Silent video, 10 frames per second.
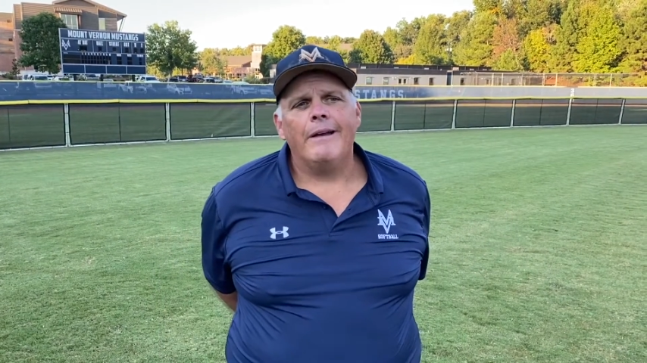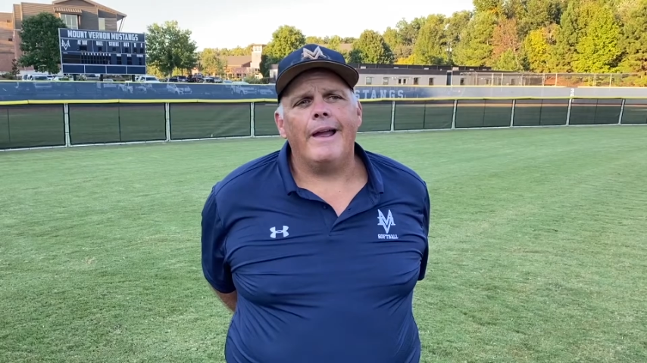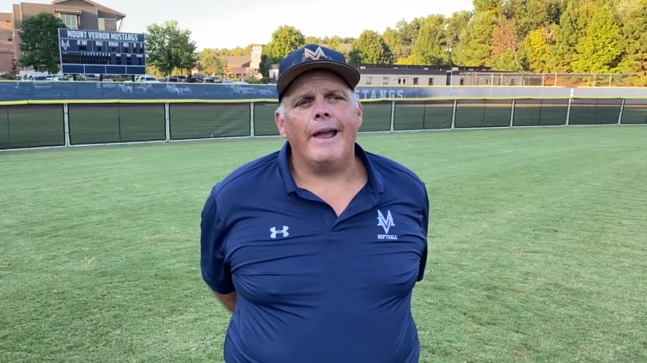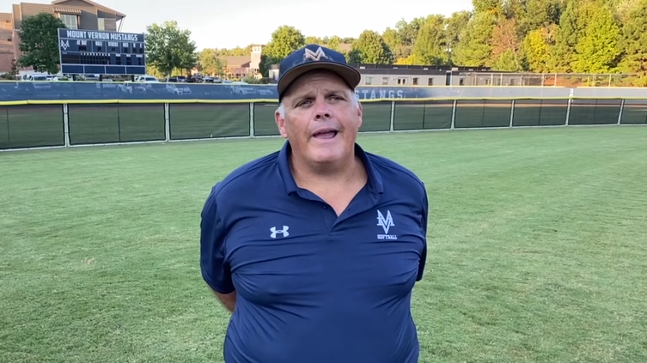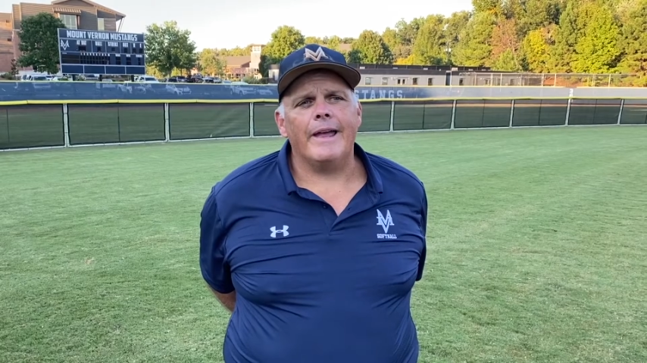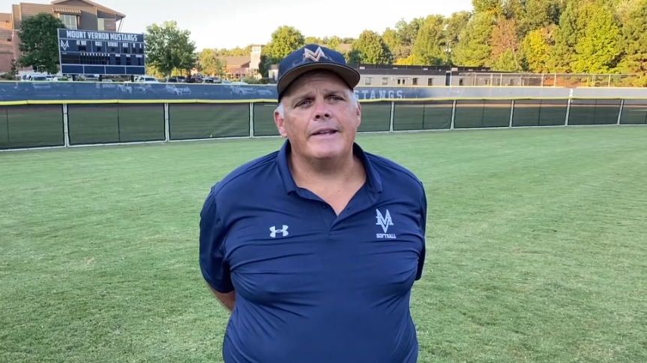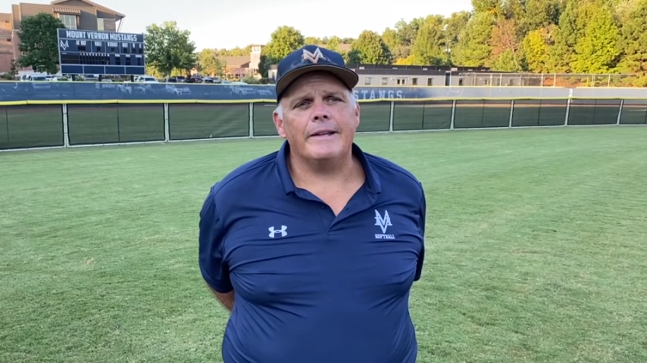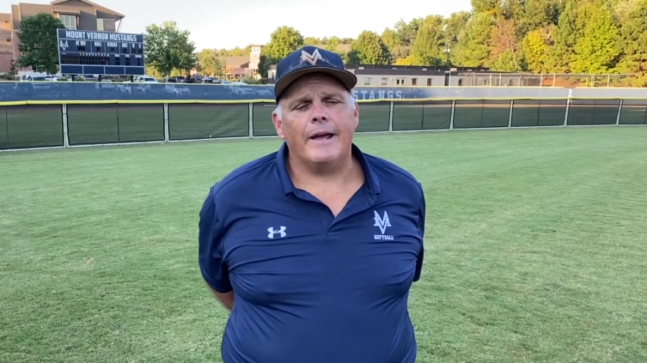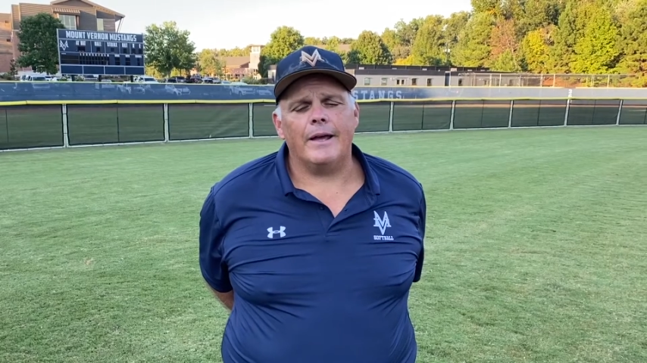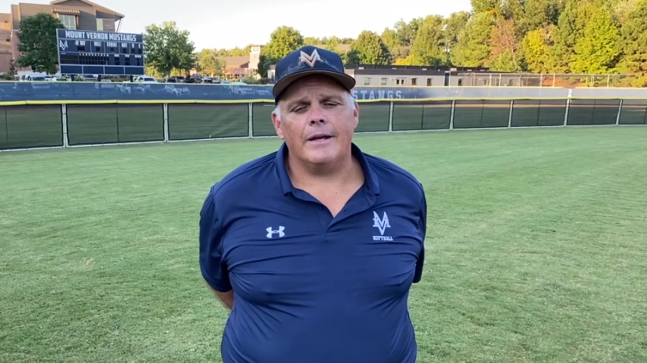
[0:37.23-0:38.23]
and
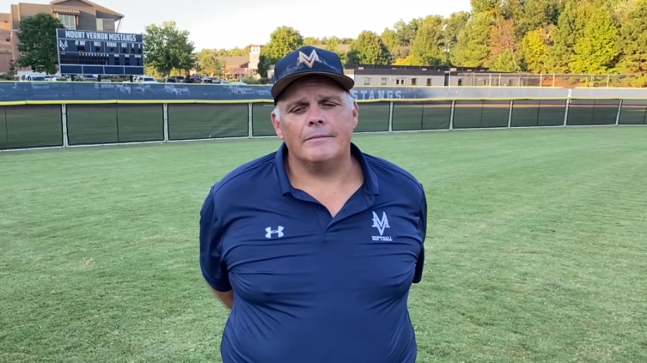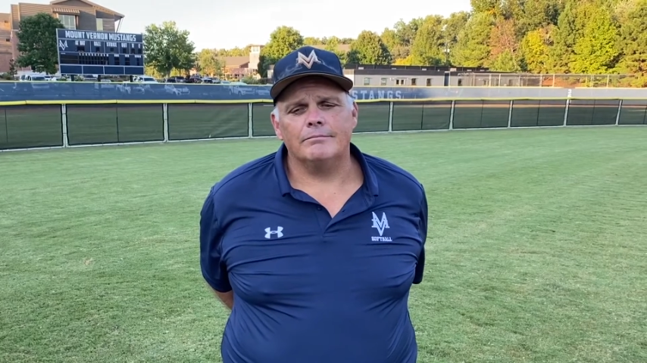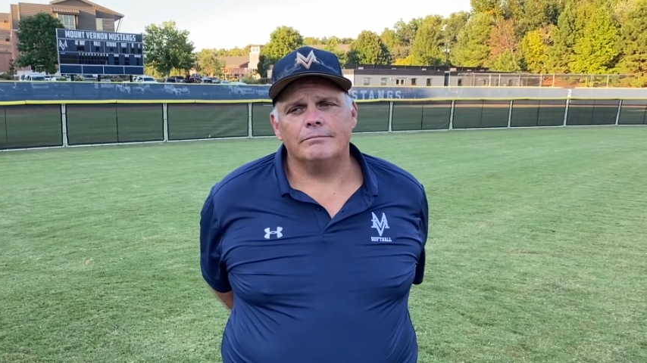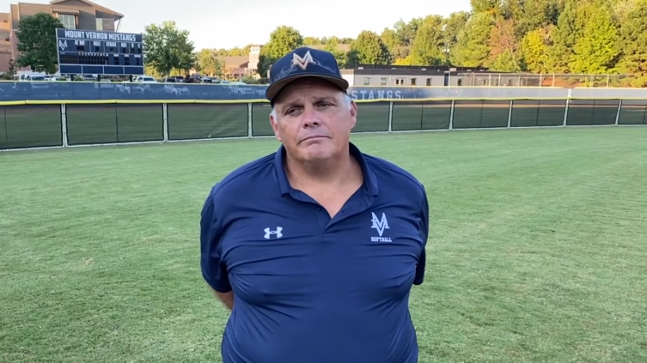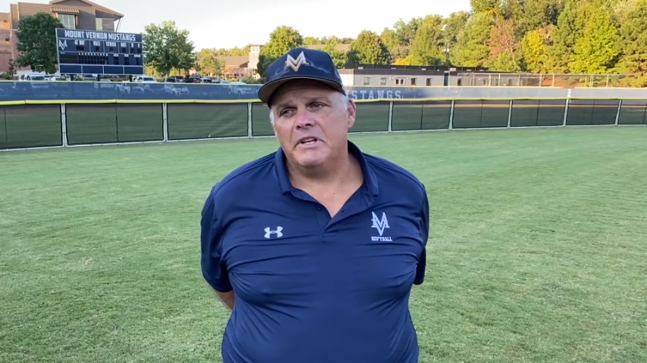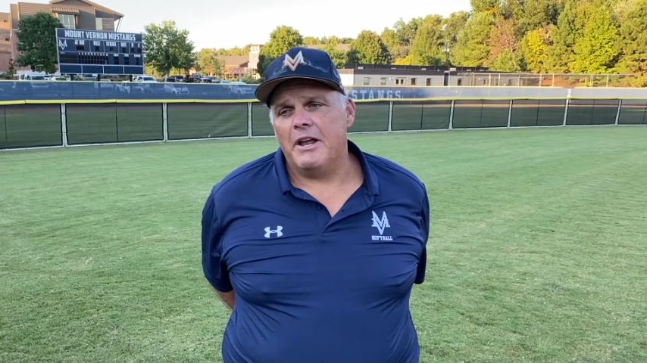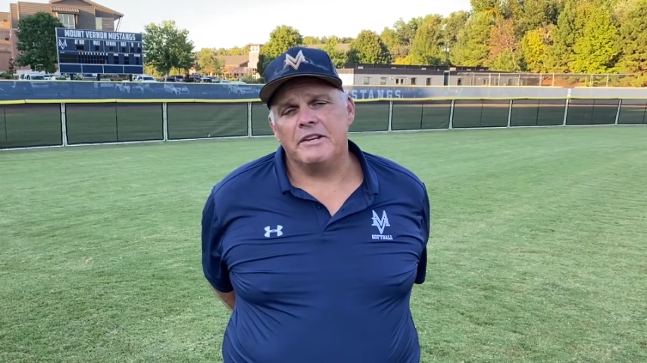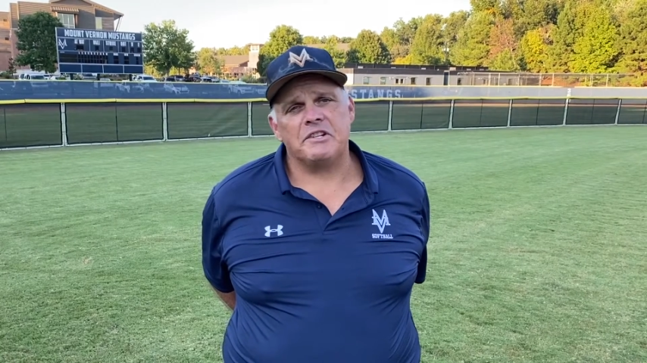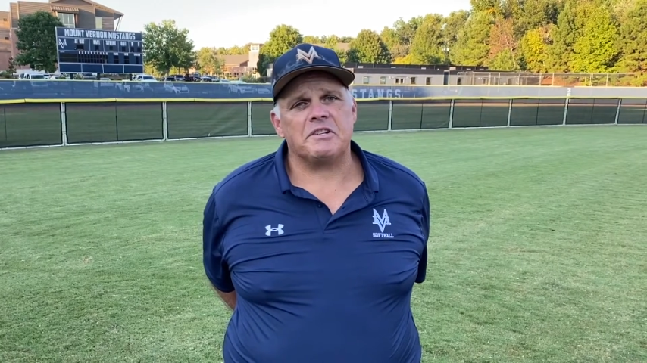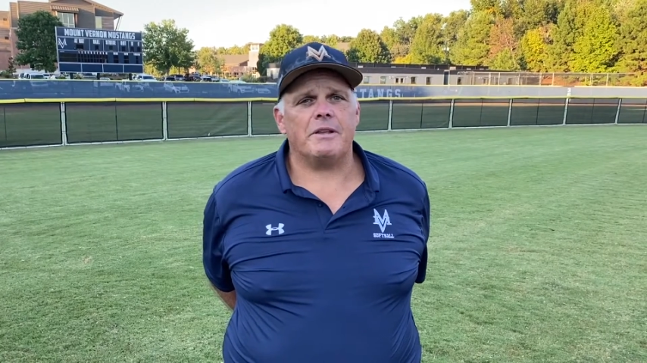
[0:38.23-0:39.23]

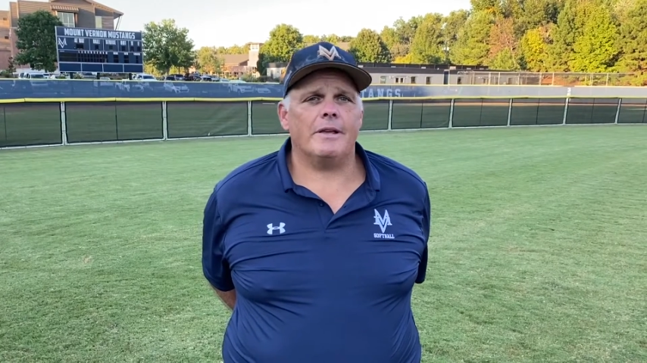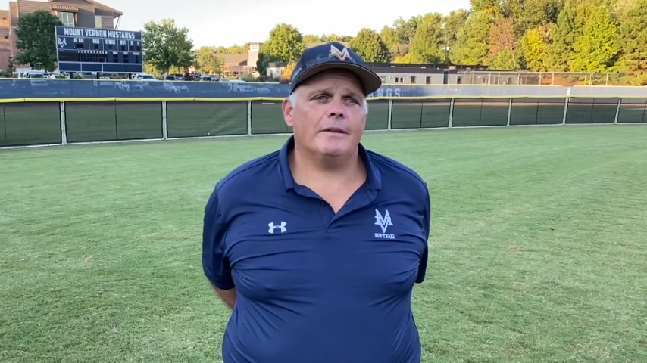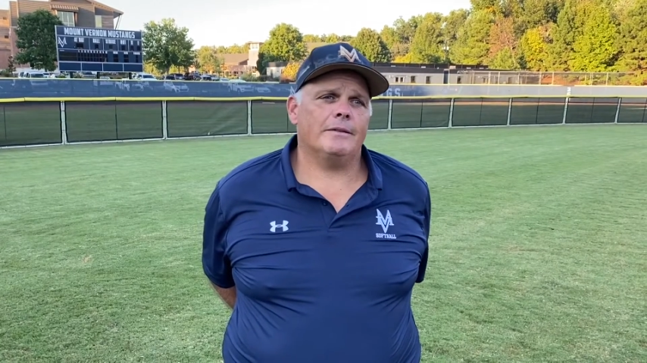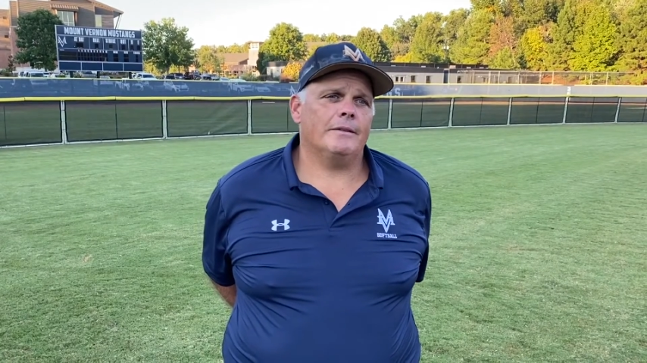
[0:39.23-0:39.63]
it's just the